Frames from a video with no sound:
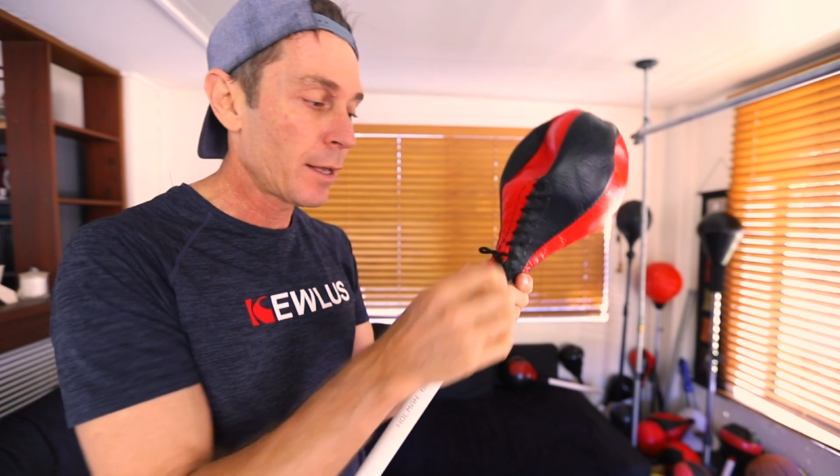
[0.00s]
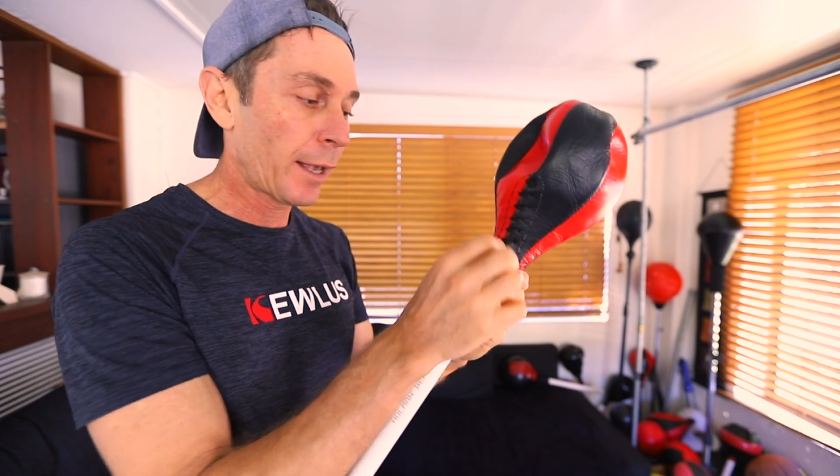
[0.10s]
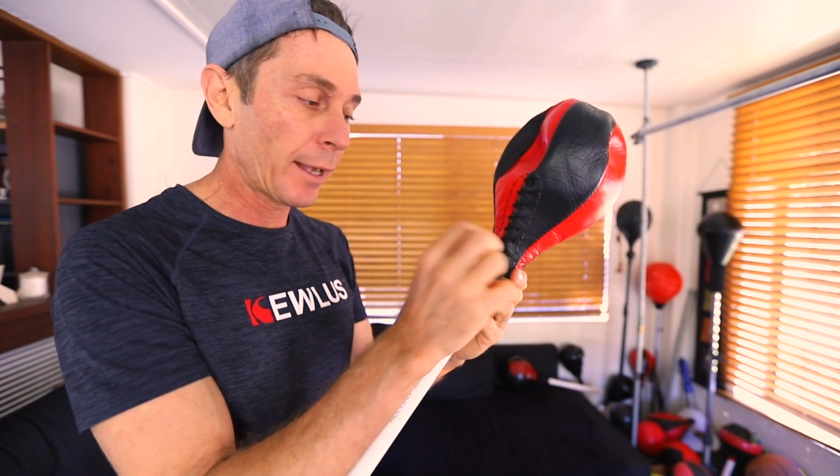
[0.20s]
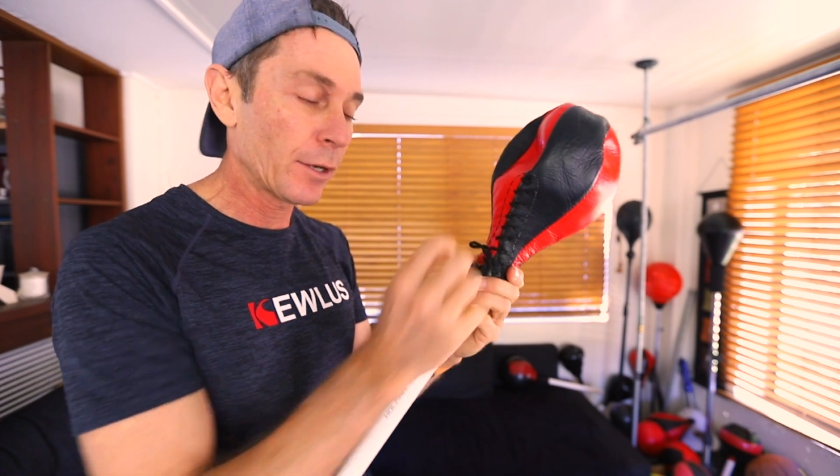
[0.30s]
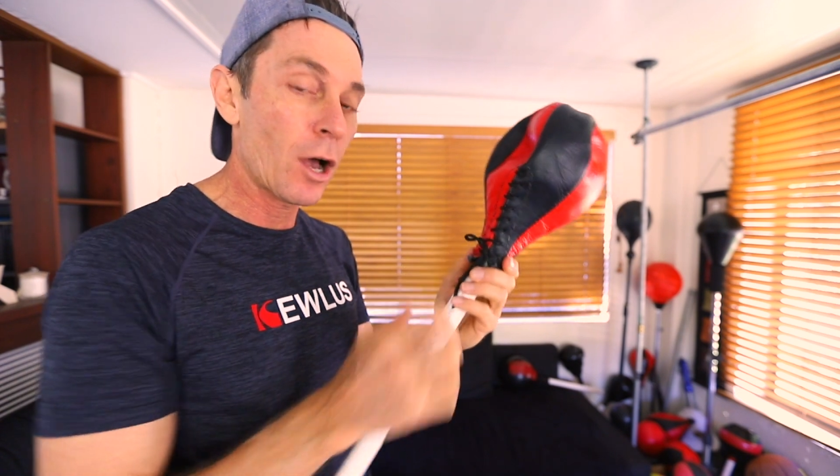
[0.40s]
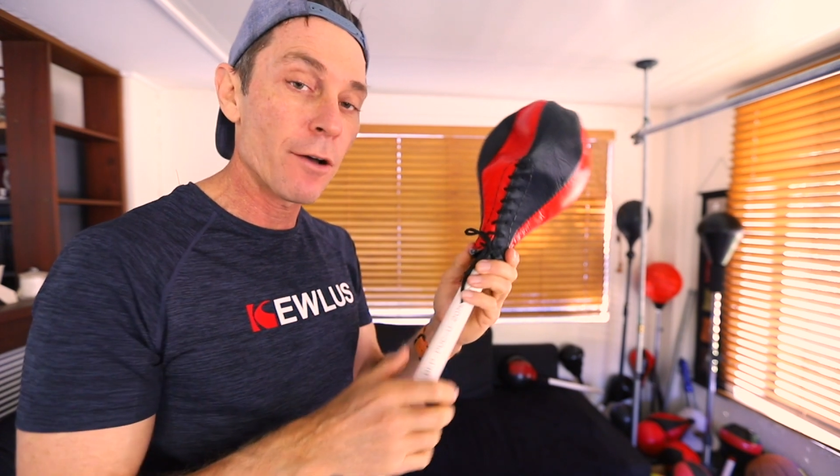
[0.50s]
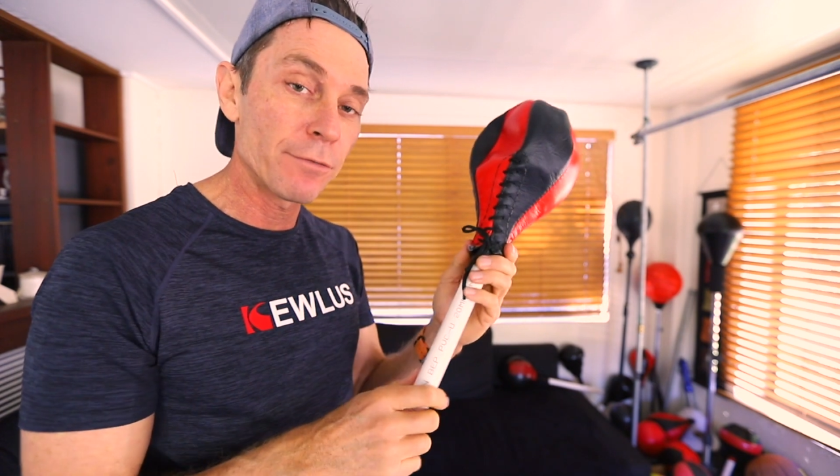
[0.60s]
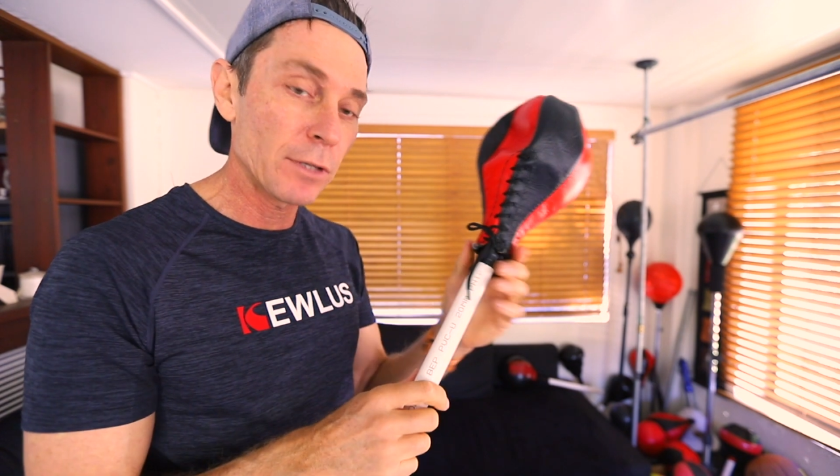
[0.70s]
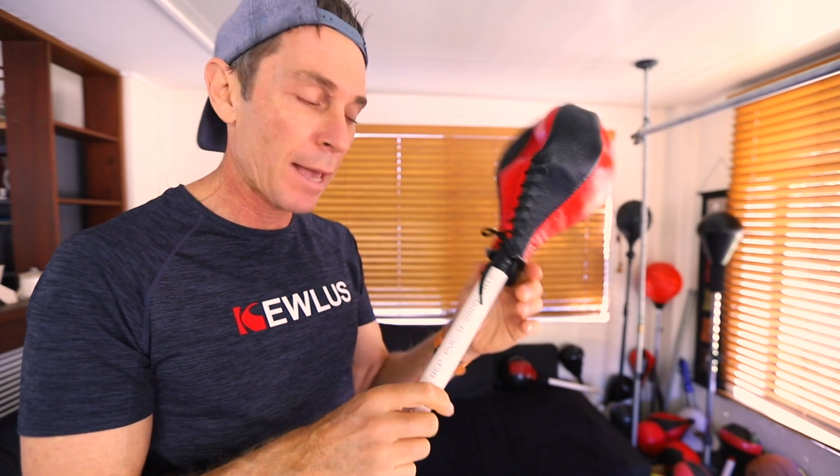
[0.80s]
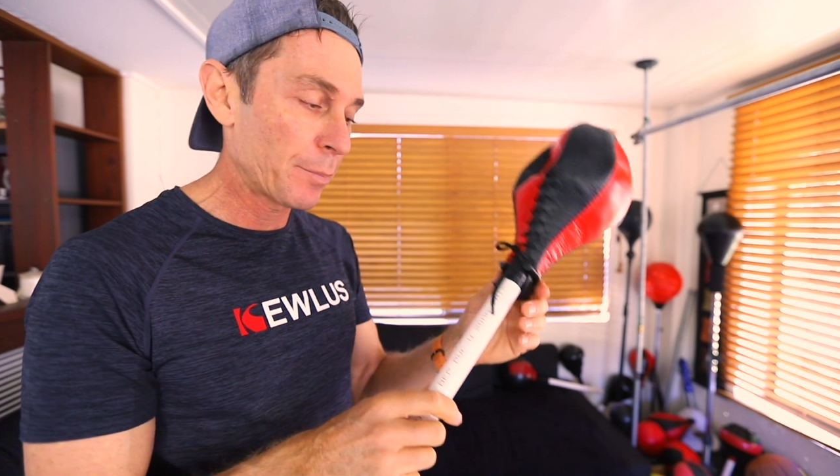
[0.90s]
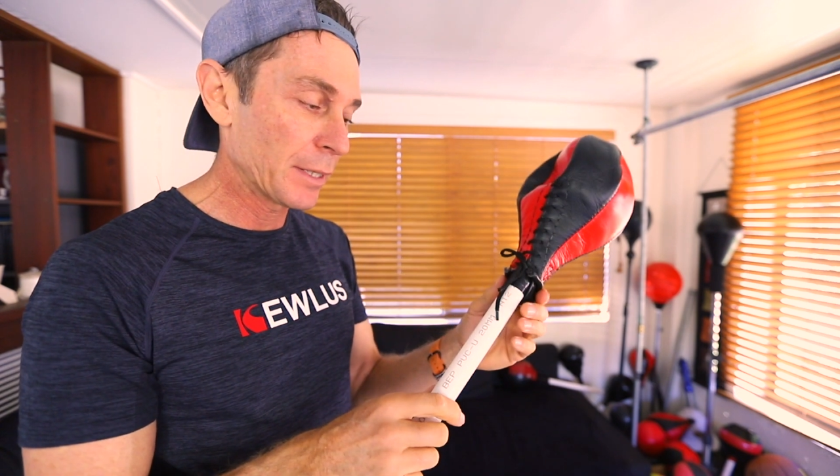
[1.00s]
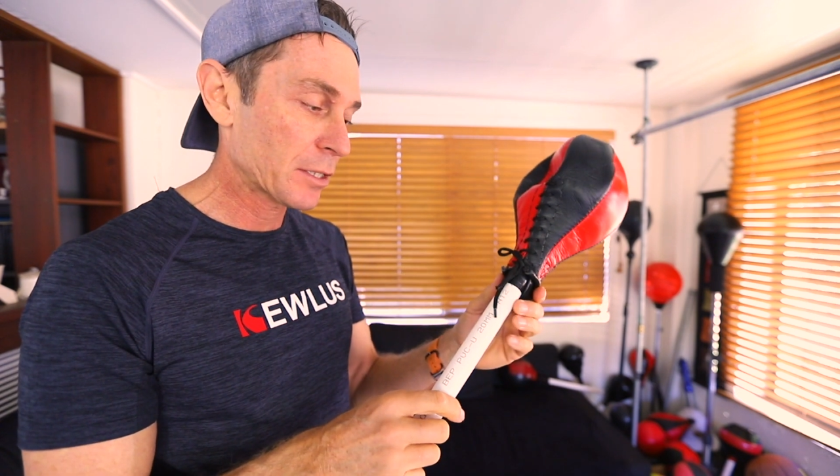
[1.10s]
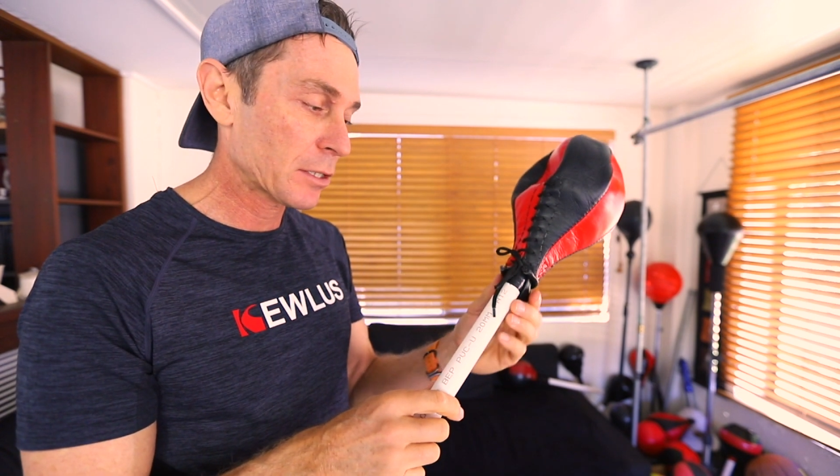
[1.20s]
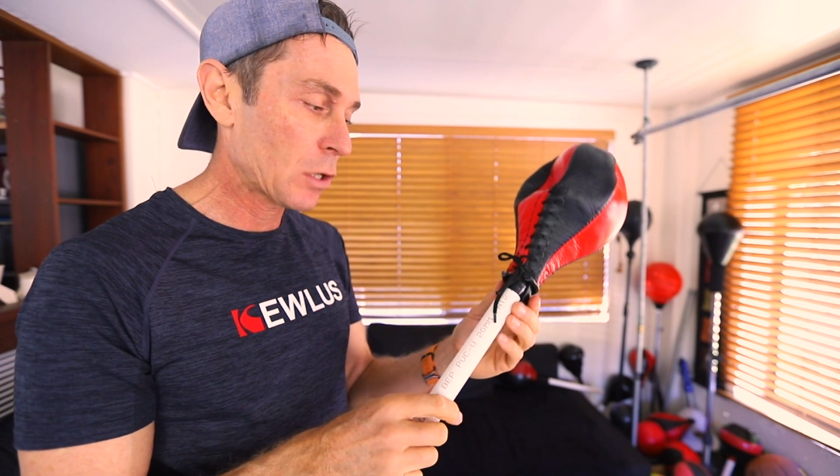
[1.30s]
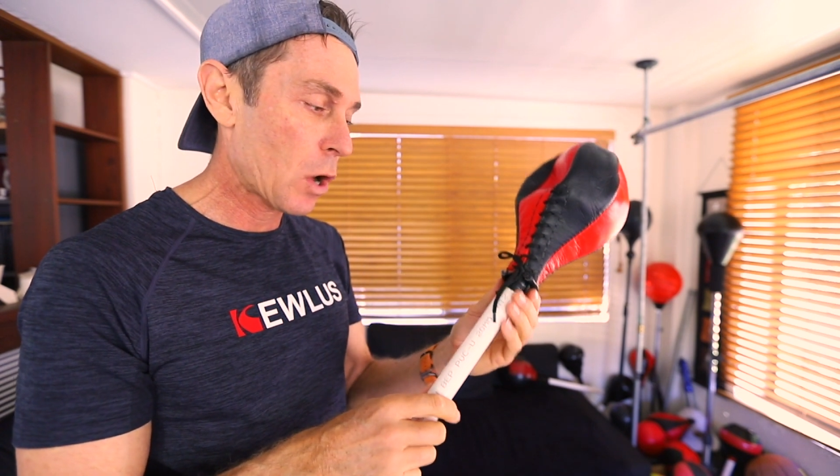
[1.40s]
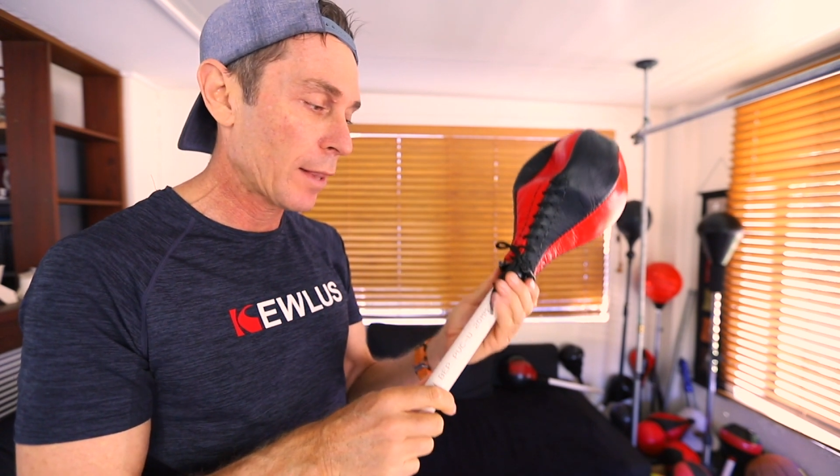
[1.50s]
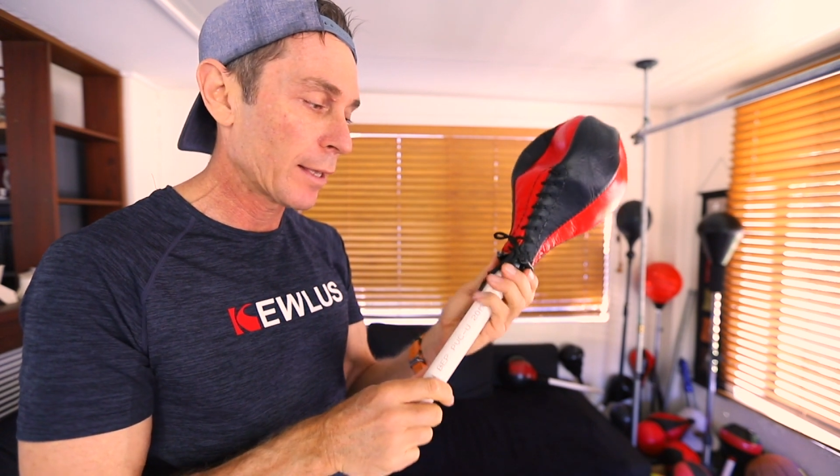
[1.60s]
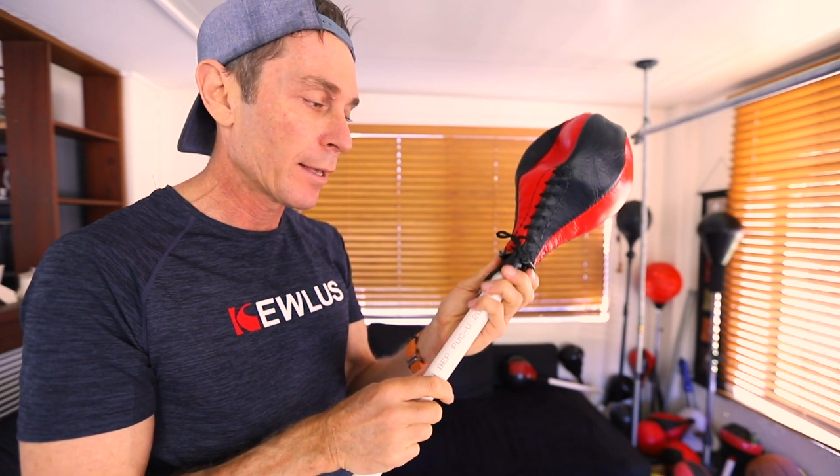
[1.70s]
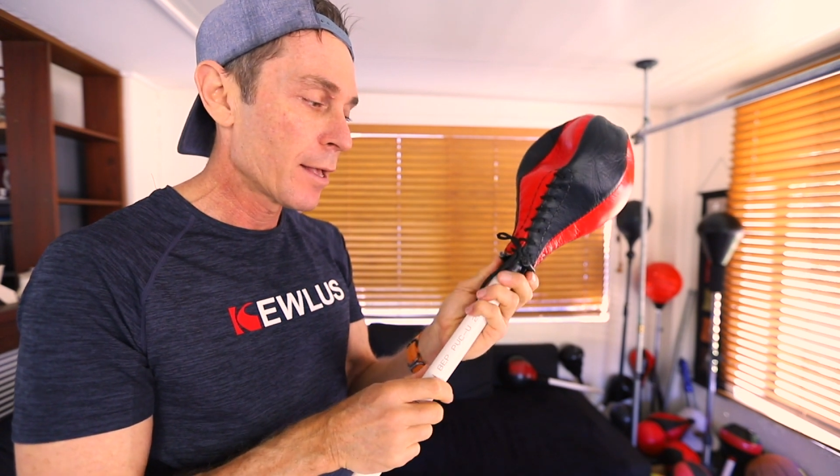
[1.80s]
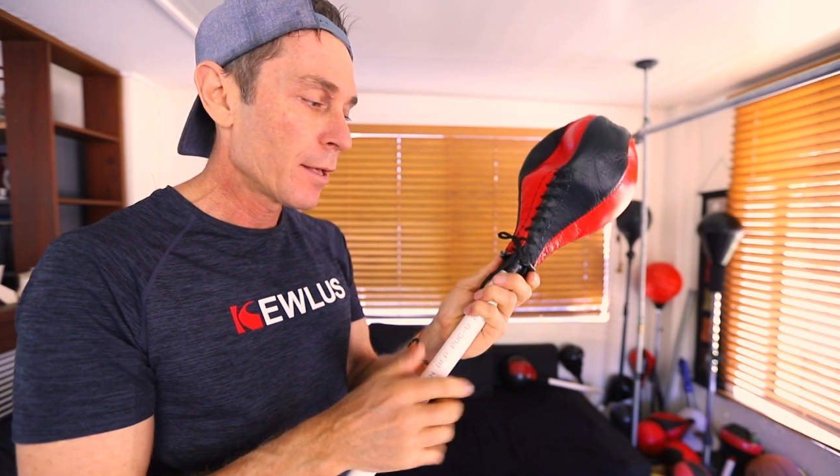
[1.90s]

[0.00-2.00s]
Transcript: and overlapping slightly.